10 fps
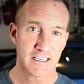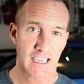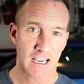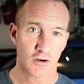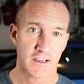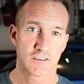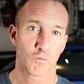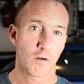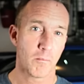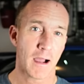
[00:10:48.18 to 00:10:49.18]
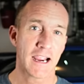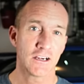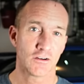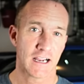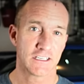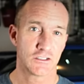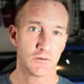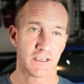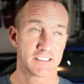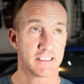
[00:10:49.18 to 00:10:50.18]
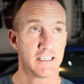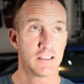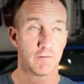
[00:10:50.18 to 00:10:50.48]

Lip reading: indicator is a reminder not to exceed